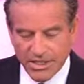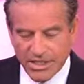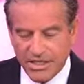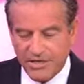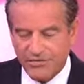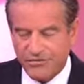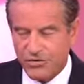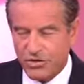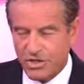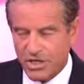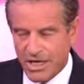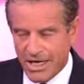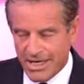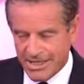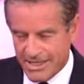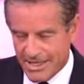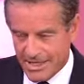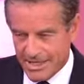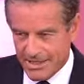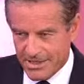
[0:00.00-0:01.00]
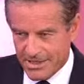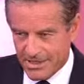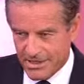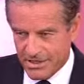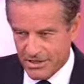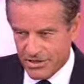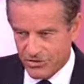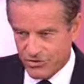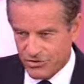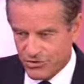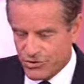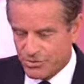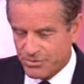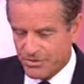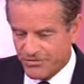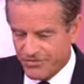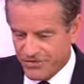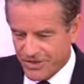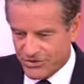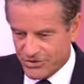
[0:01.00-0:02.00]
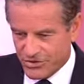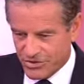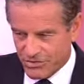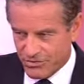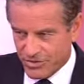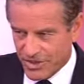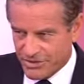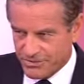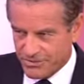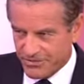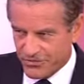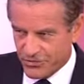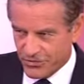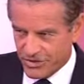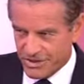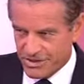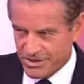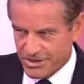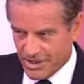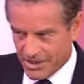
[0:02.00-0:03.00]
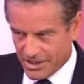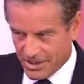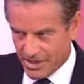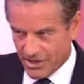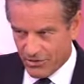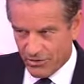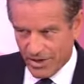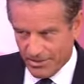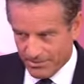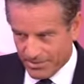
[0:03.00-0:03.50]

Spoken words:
If you're lucky, you should be fixing your rates before they start to go up.